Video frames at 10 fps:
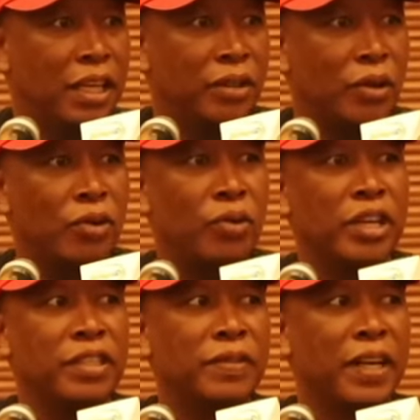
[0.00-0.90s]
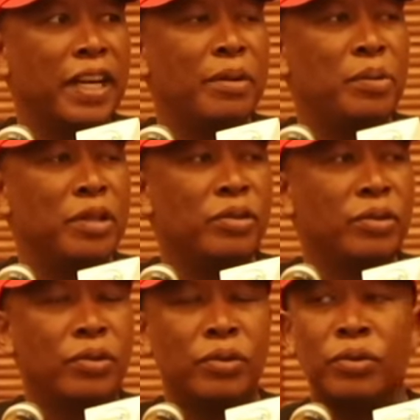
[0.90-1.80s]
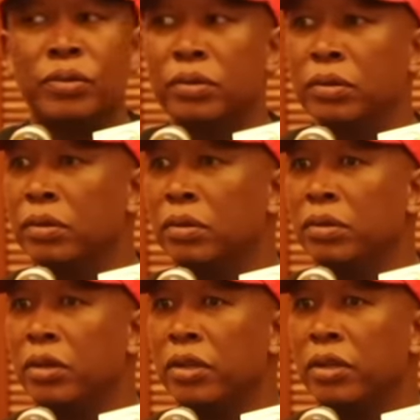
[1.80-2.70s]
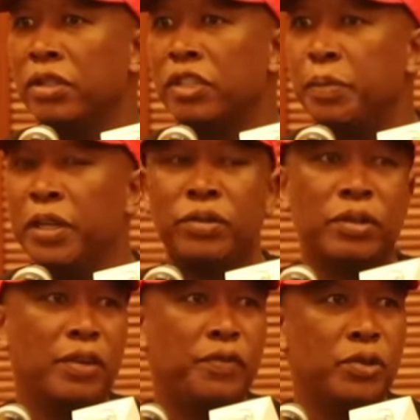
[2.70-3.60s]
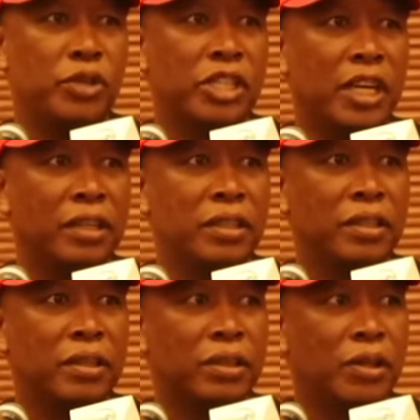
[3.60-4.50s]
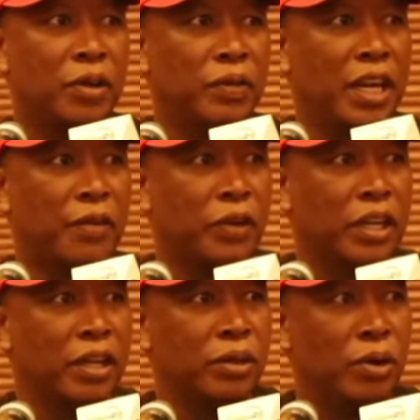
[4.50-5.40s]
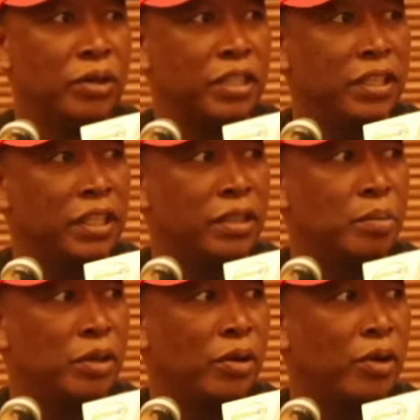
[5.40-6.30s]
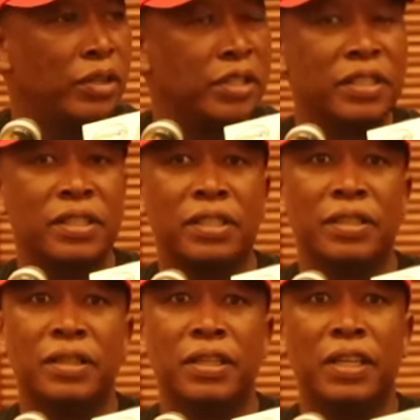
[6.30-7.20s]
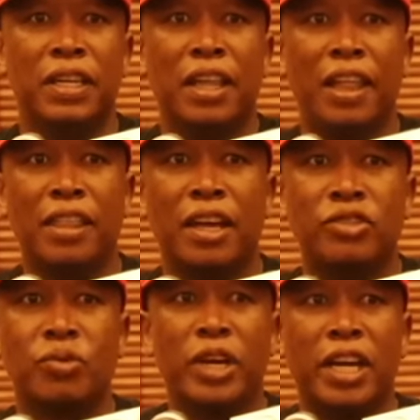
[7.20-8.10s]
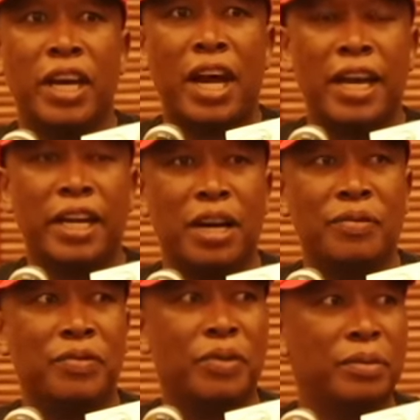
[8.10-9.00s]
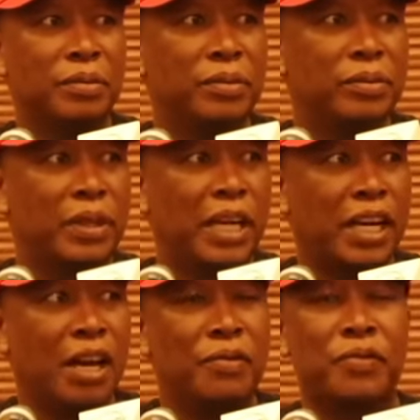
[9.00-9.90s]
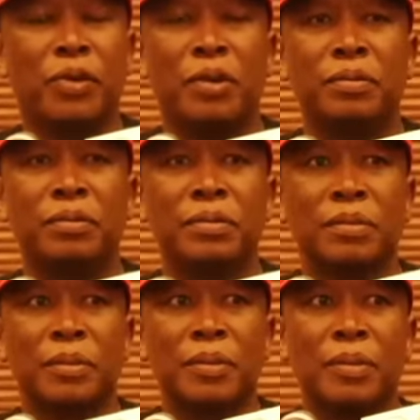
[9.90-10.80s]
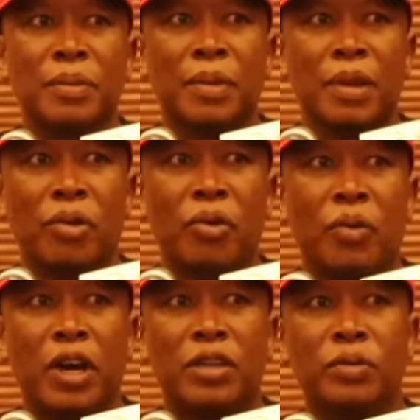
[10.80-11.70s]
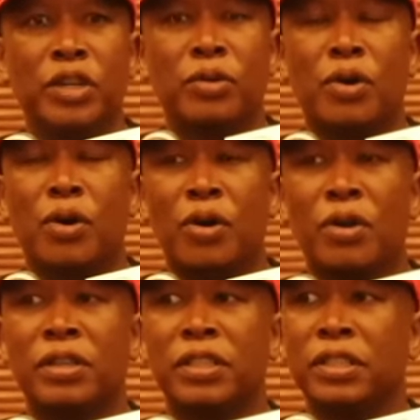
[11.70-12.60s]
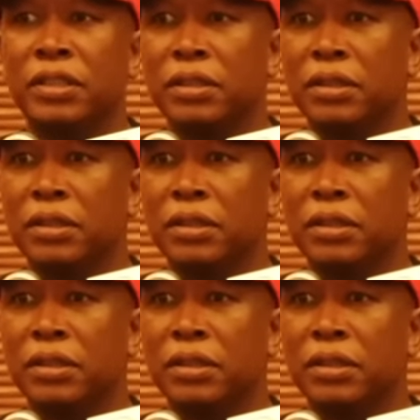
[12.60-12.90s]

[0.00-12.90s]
and always very happy to speak to the future of the African continent because that's where I come from. I come from what we called